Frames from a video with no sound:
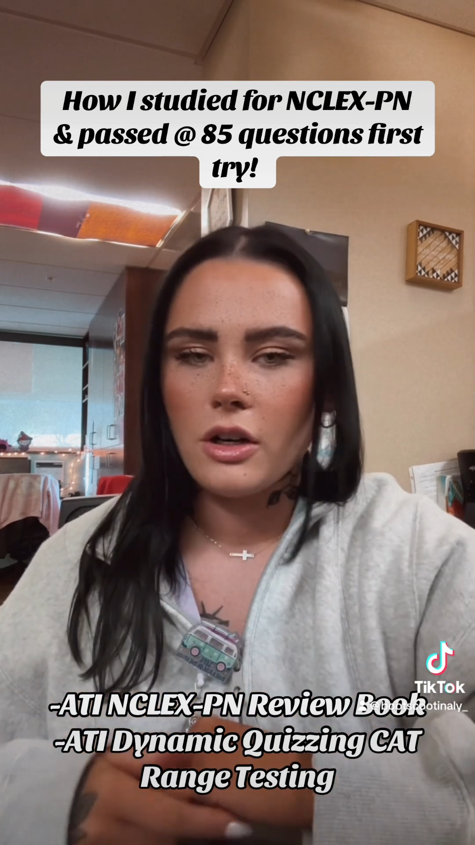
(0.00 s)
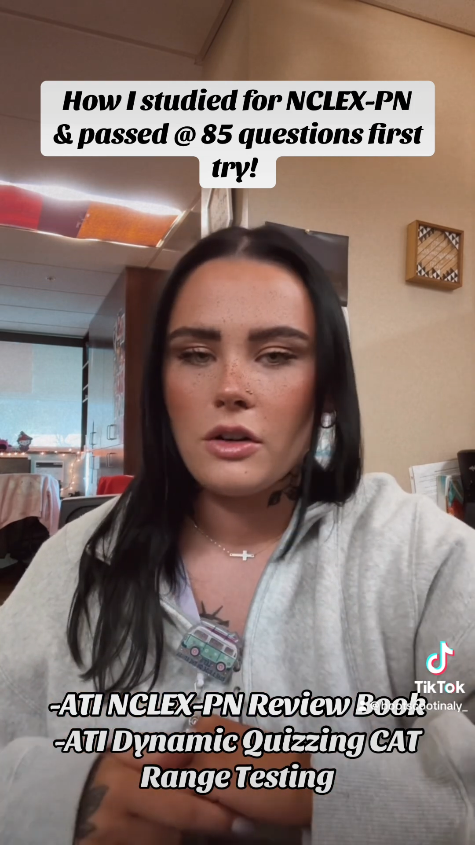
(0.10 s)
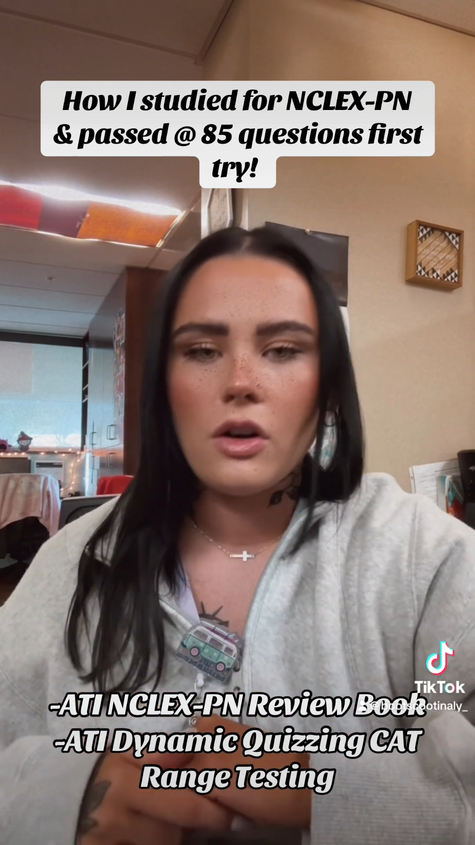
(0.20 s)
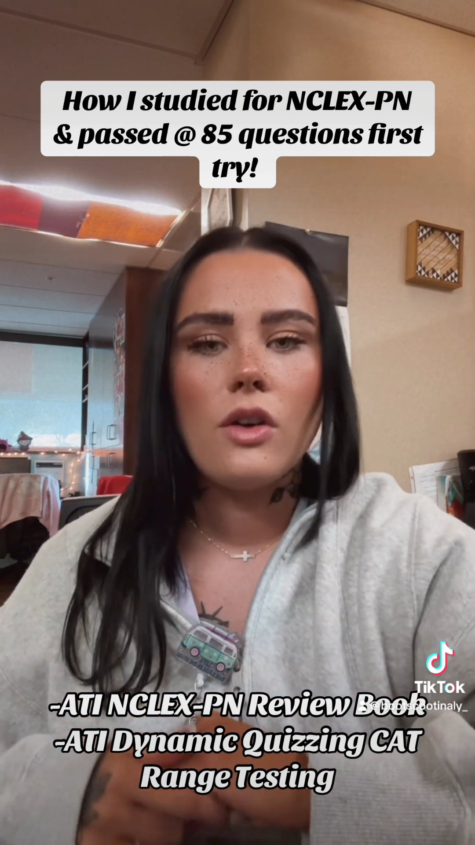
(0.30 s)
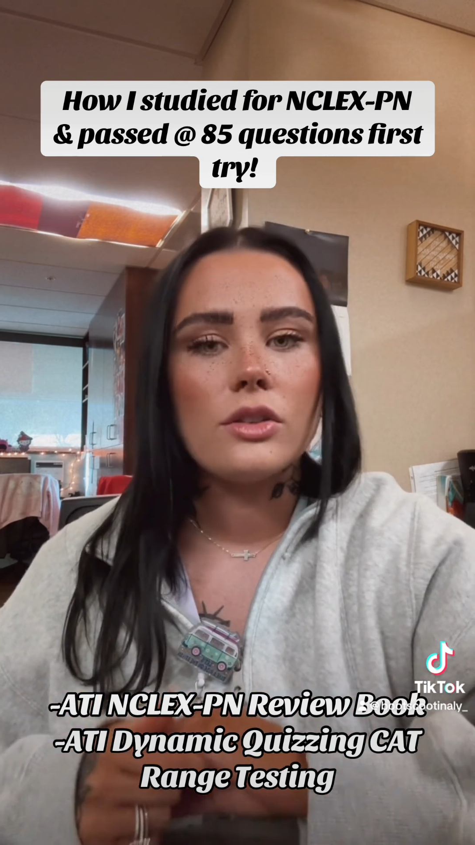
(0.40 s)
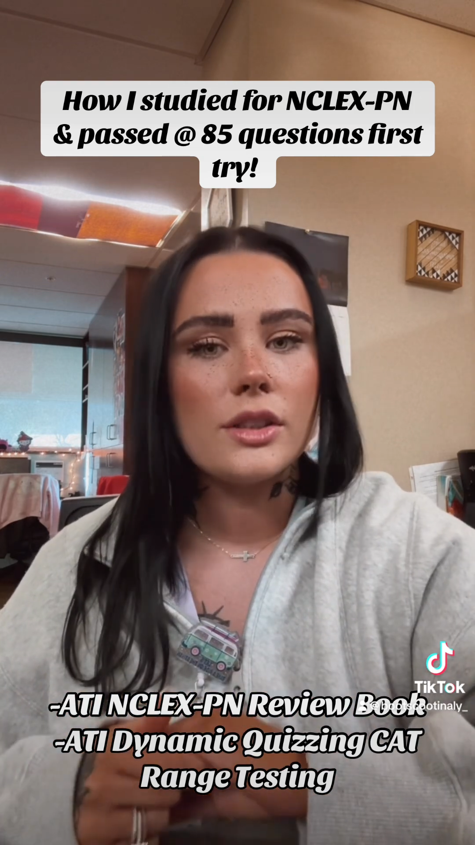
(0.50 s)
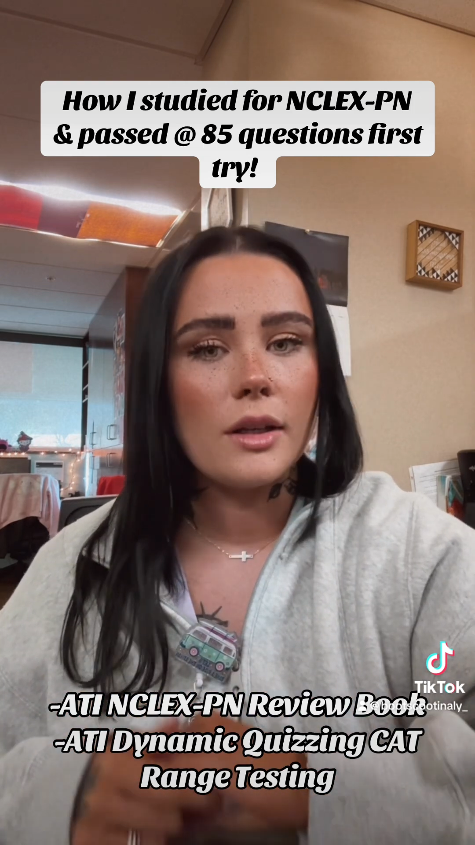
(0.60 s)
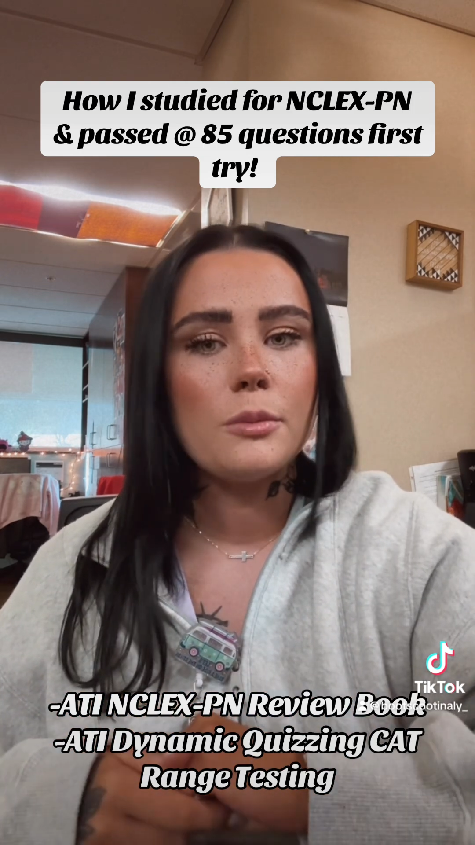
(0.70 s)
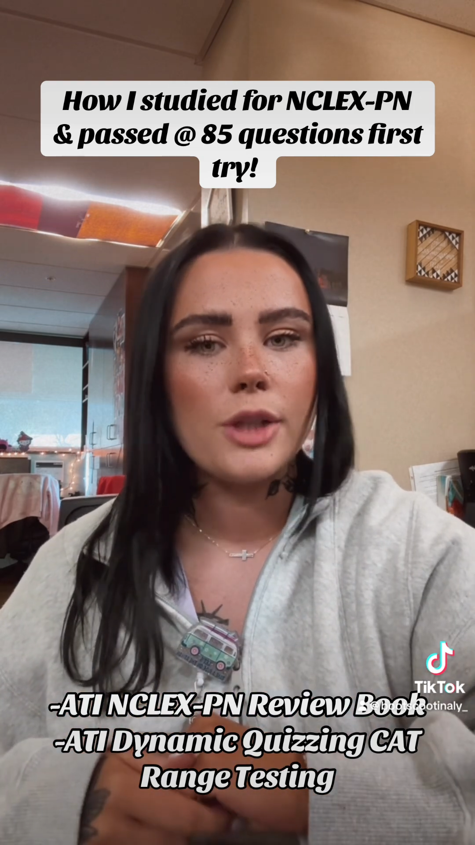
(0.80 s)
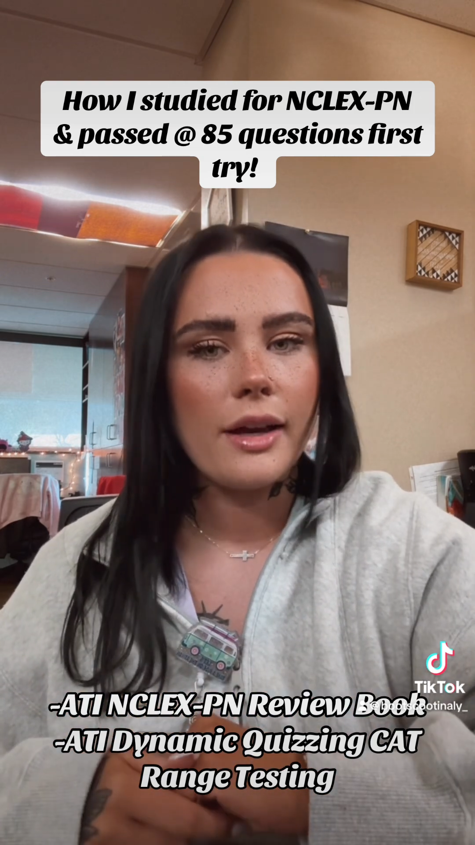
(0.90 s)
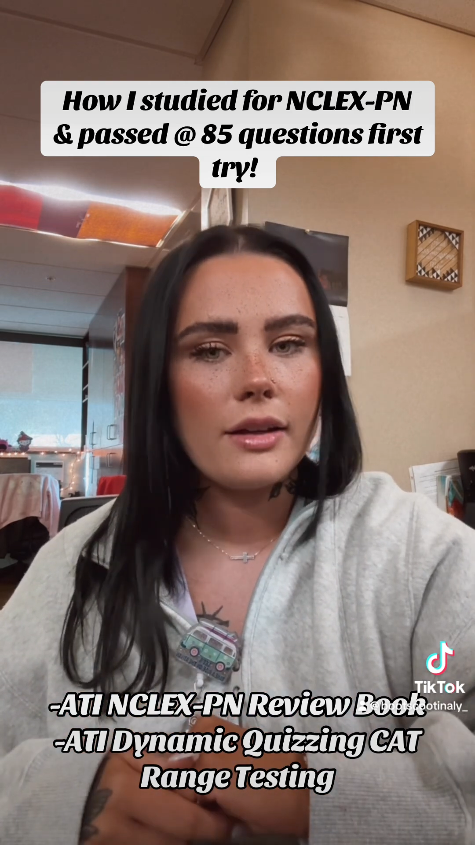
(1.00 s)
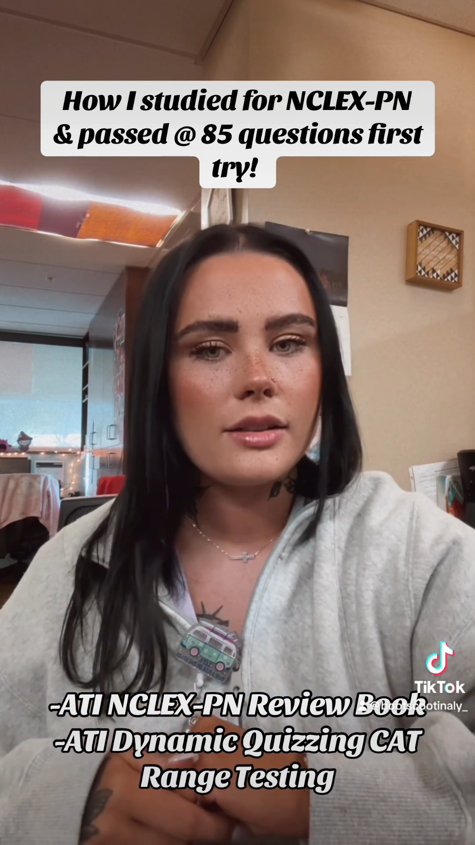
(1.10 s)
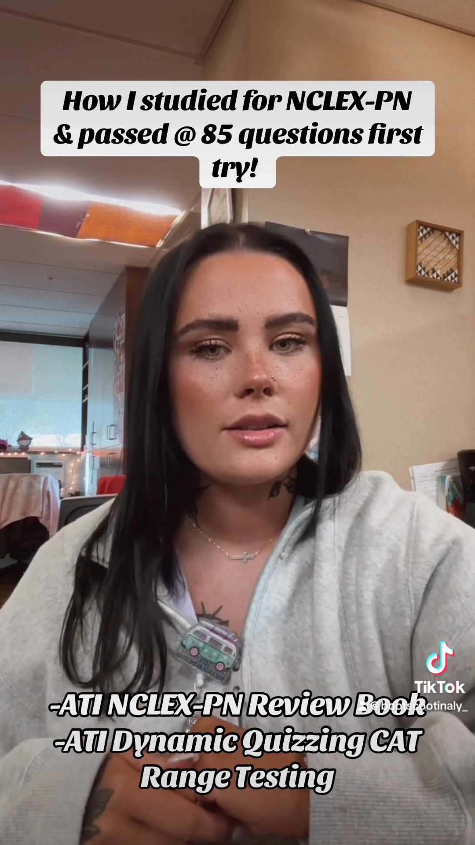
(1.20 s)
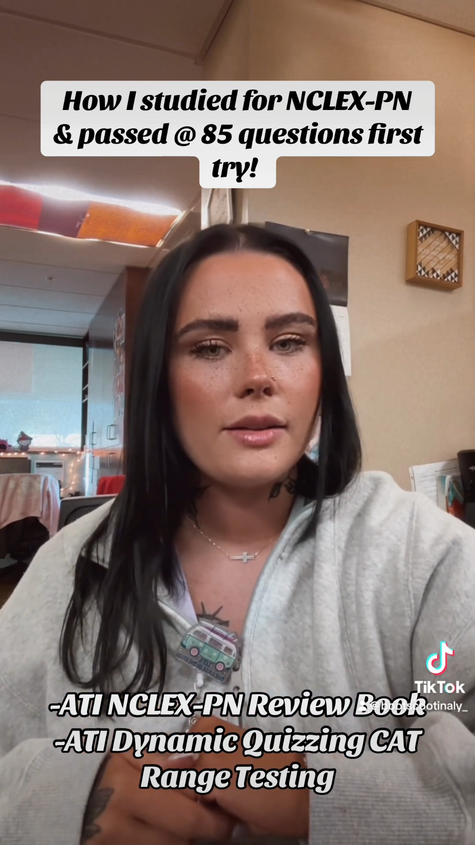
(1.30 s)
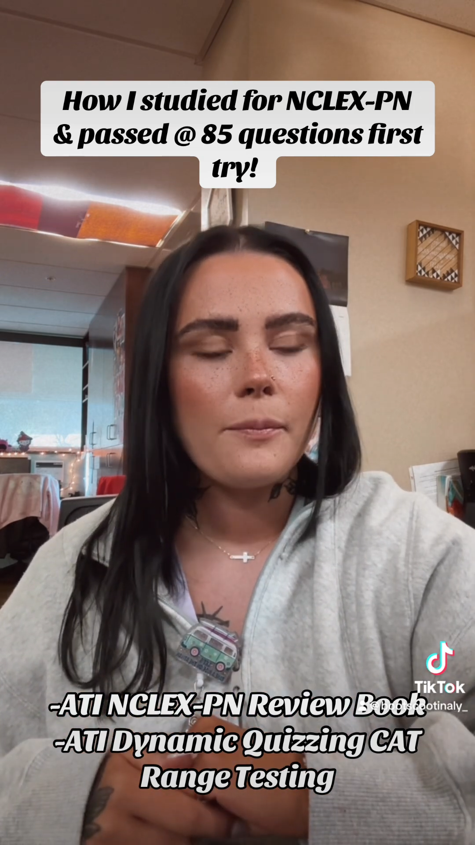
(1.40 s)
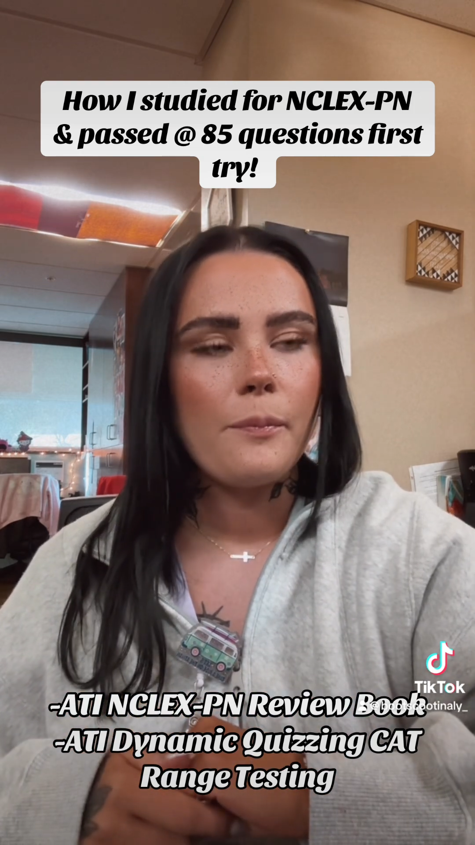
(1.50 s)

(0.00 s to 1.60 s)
on all subjects.